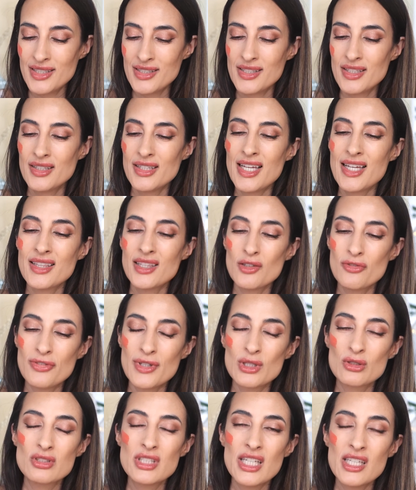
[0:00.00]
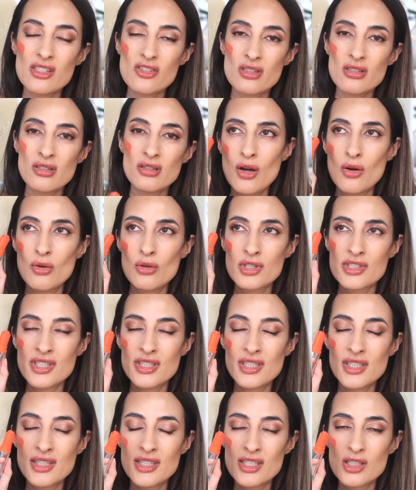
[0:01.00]
is it that the foundation, or is it
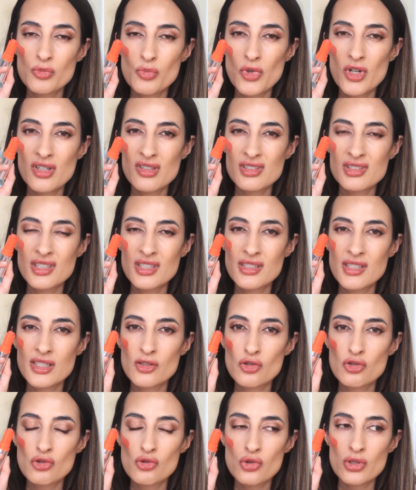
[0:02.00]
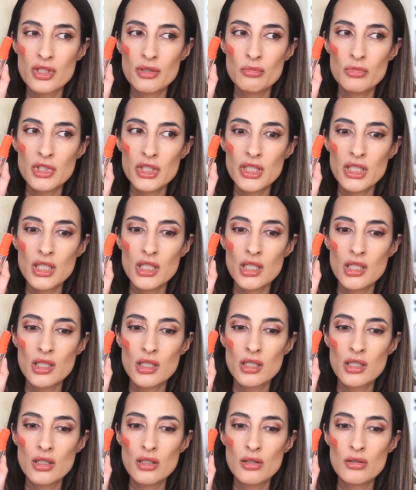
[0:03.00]
that this product is extremely
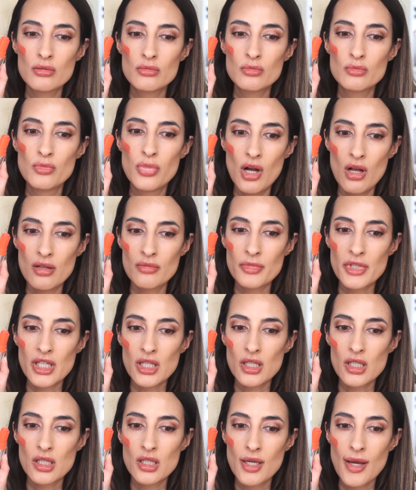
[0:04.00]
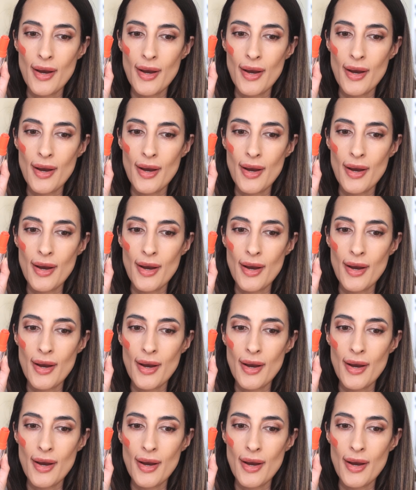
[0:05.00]
balmy?